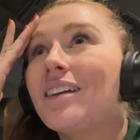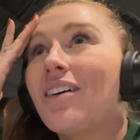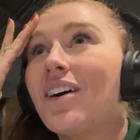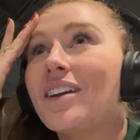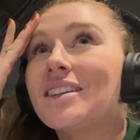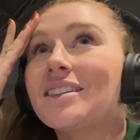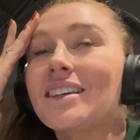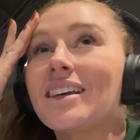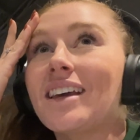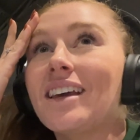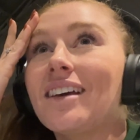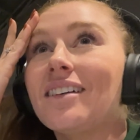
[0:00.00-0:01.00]

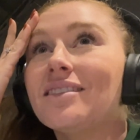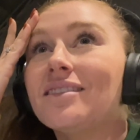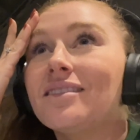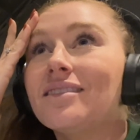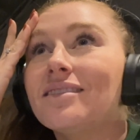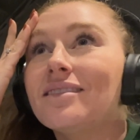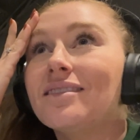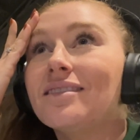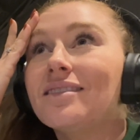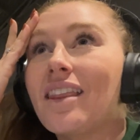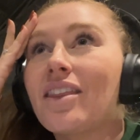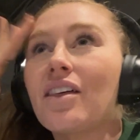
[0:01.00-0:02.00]
honestly,
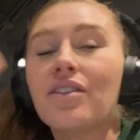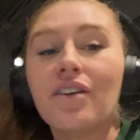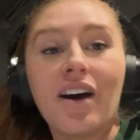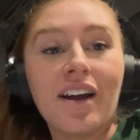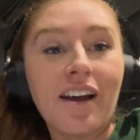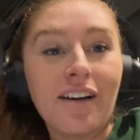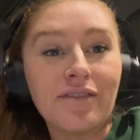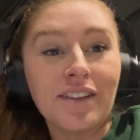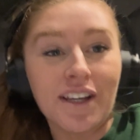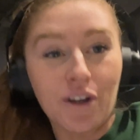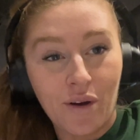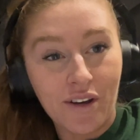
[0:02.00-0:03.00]
the thought of
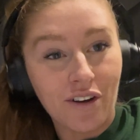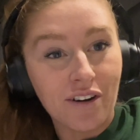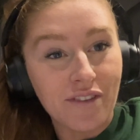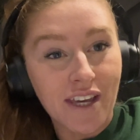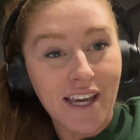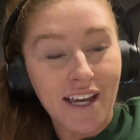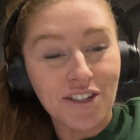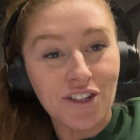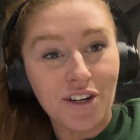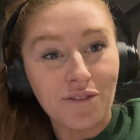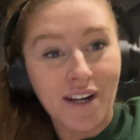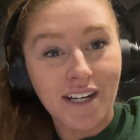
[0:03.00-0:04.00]
like going on a
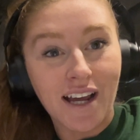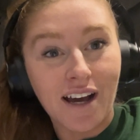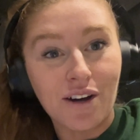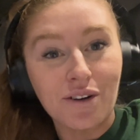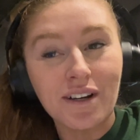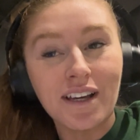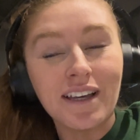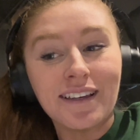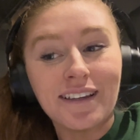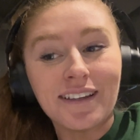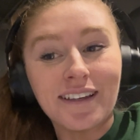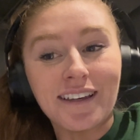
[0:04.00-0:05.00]
vacation right now
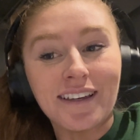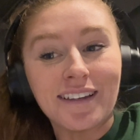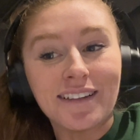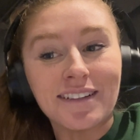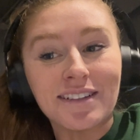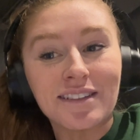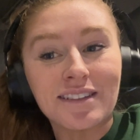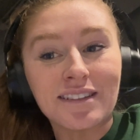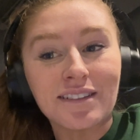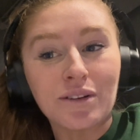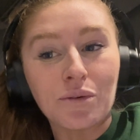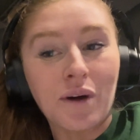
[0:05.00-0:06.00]

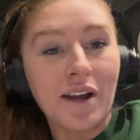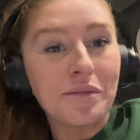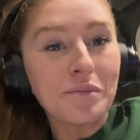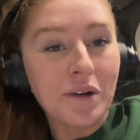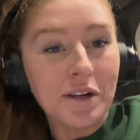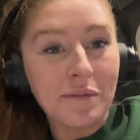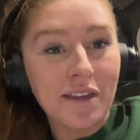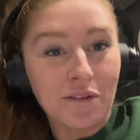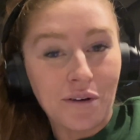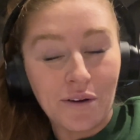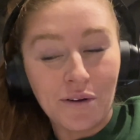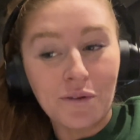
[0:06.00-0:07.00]
is one, putting me
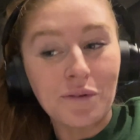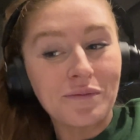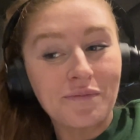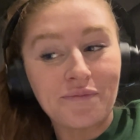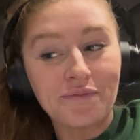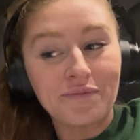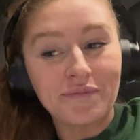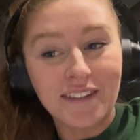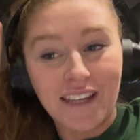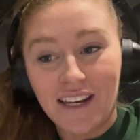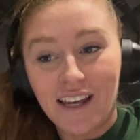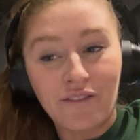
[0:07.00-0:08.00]
through
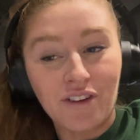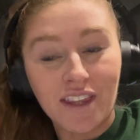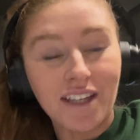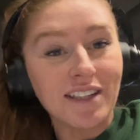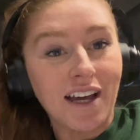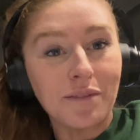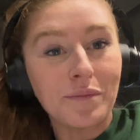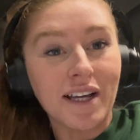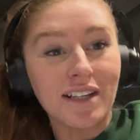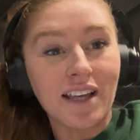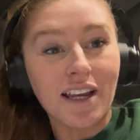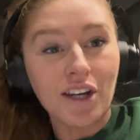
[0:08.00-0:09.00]
getting everything done
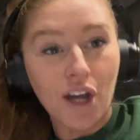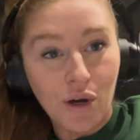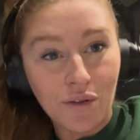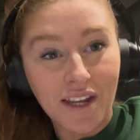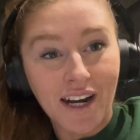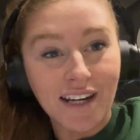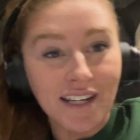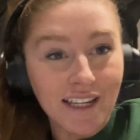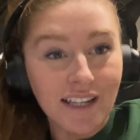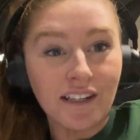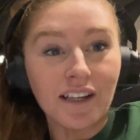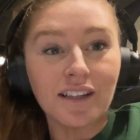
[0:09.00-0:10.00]
because I know that I
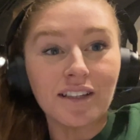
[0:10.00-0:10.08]
need